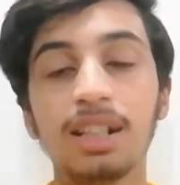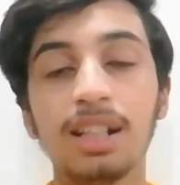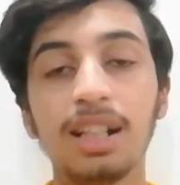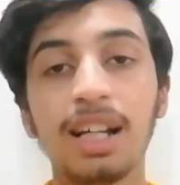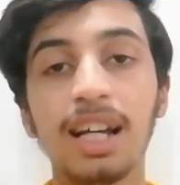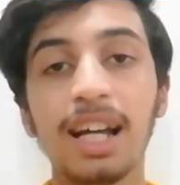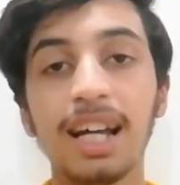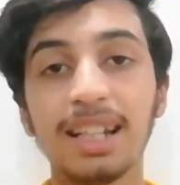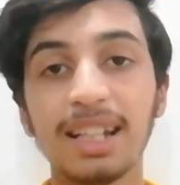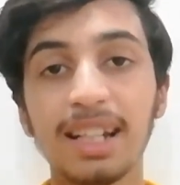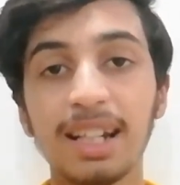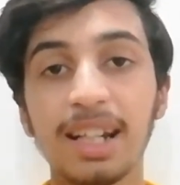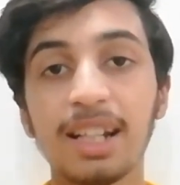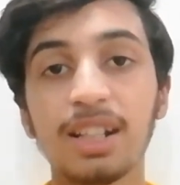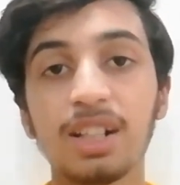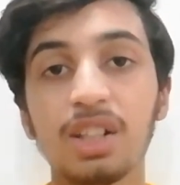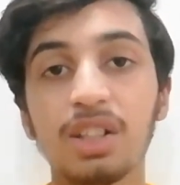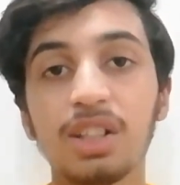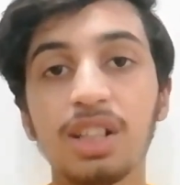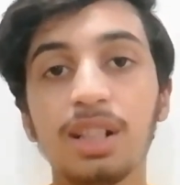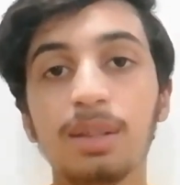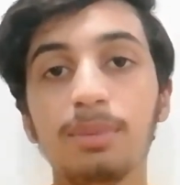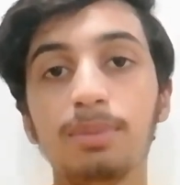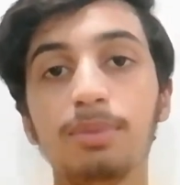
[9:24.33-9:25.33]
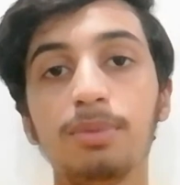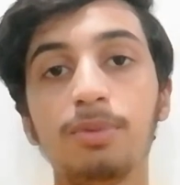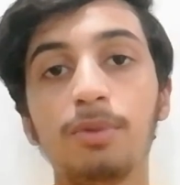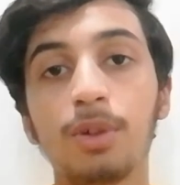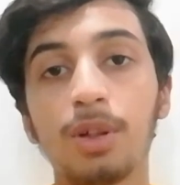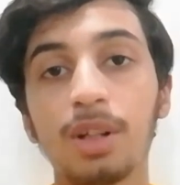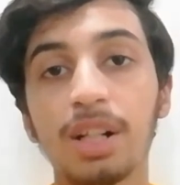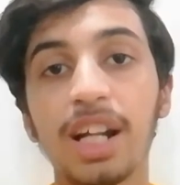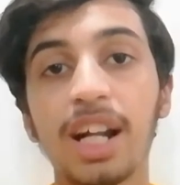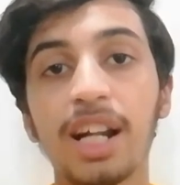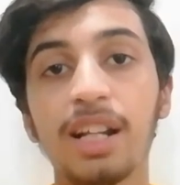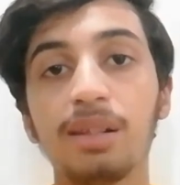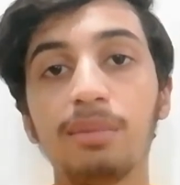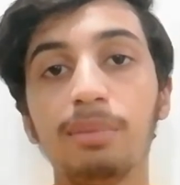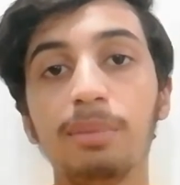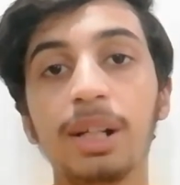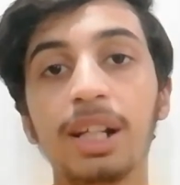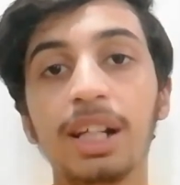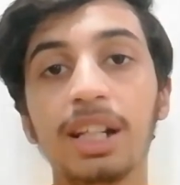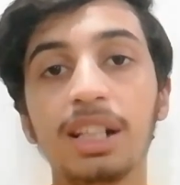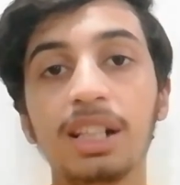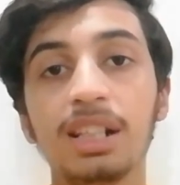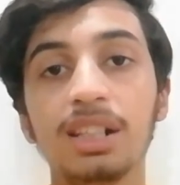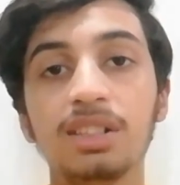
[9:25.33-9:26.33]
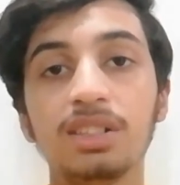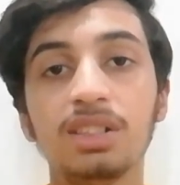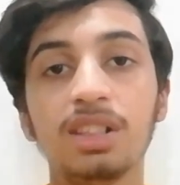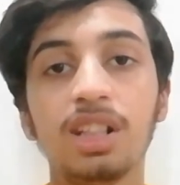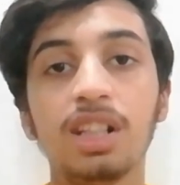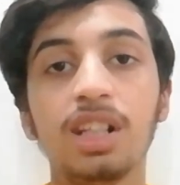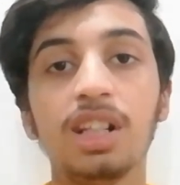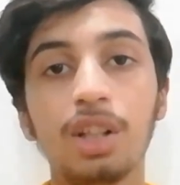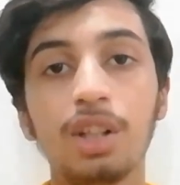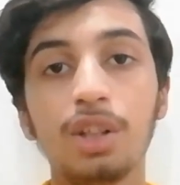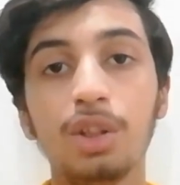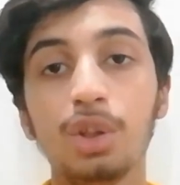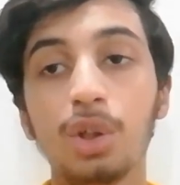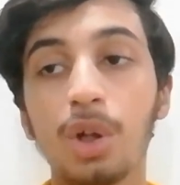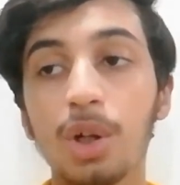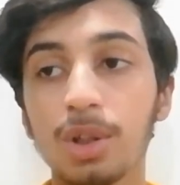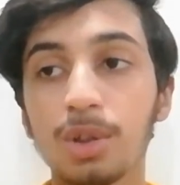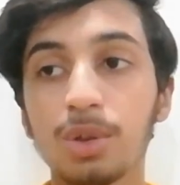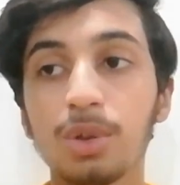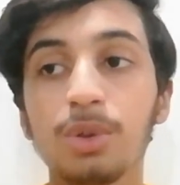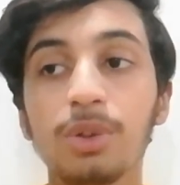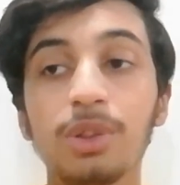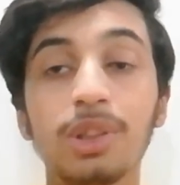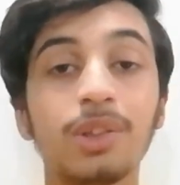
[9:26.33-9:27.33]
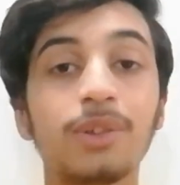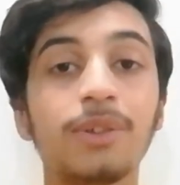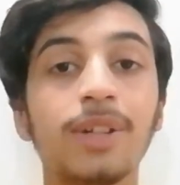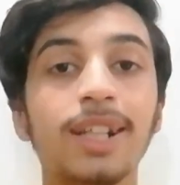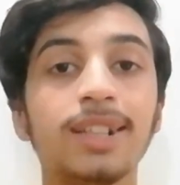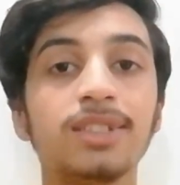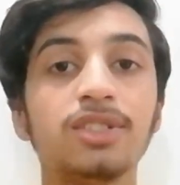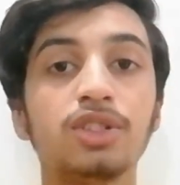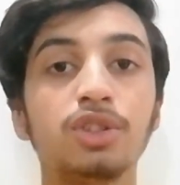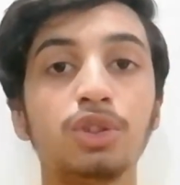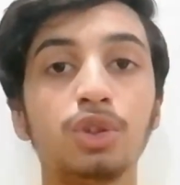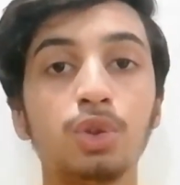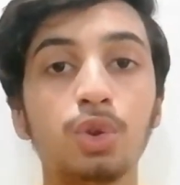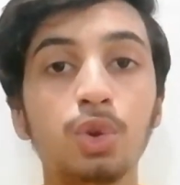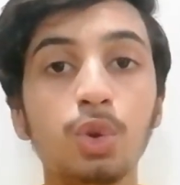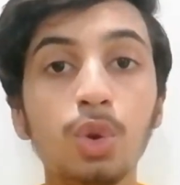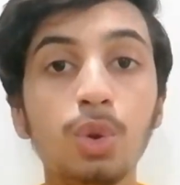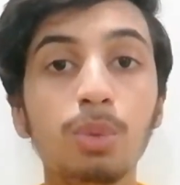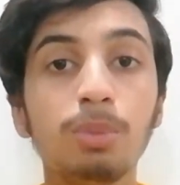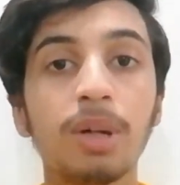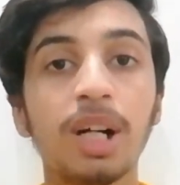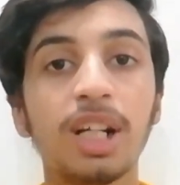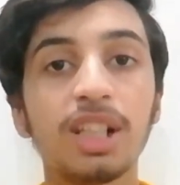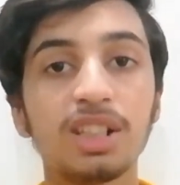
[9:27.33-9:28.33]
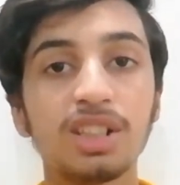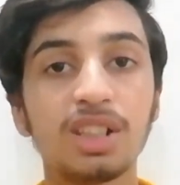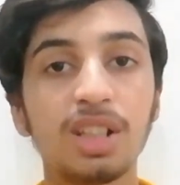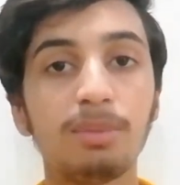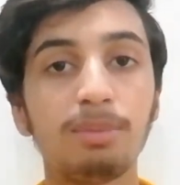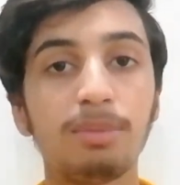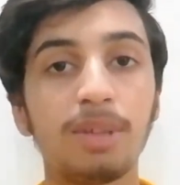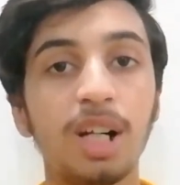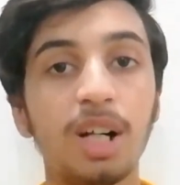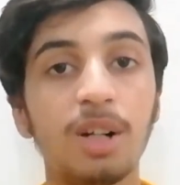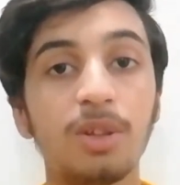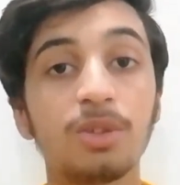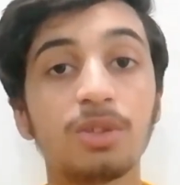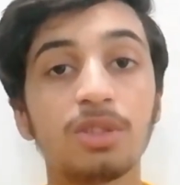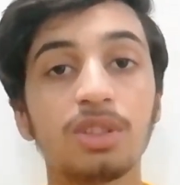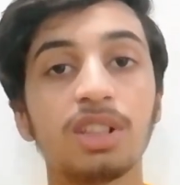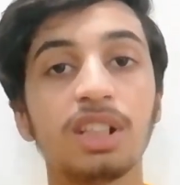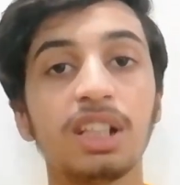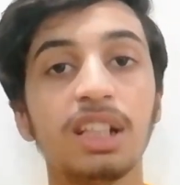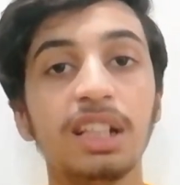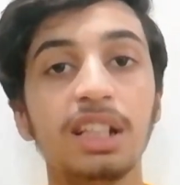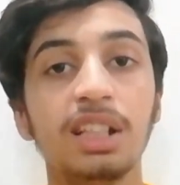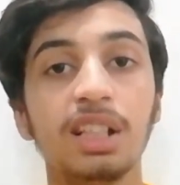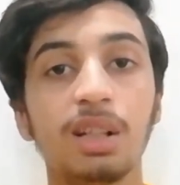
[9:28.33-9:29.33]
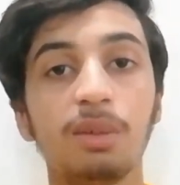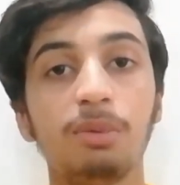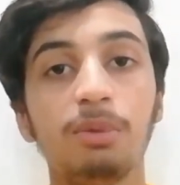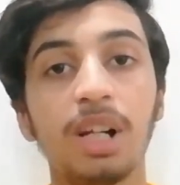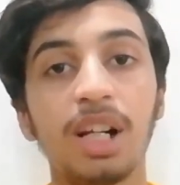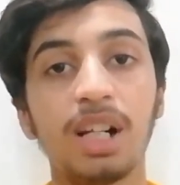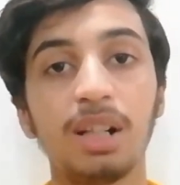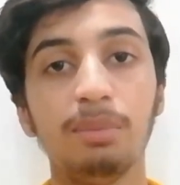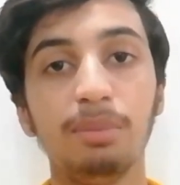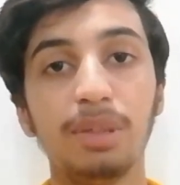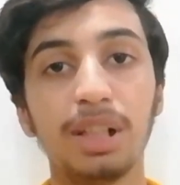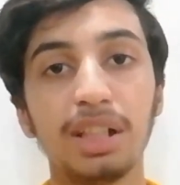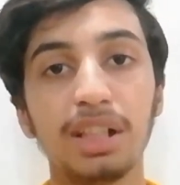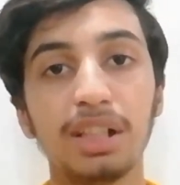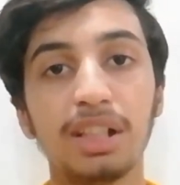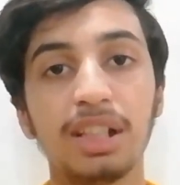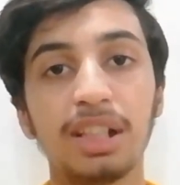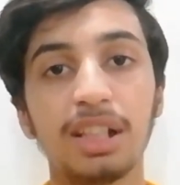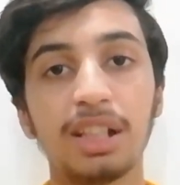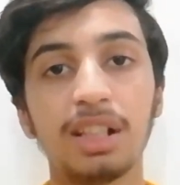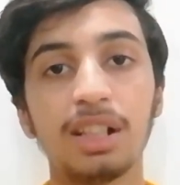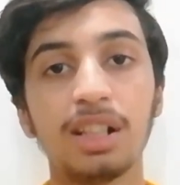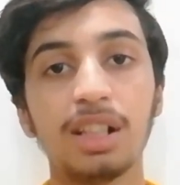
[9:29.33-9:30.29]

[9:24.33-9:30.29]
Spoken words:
And another tip for getting paid is not to request too much amount in the very beginning.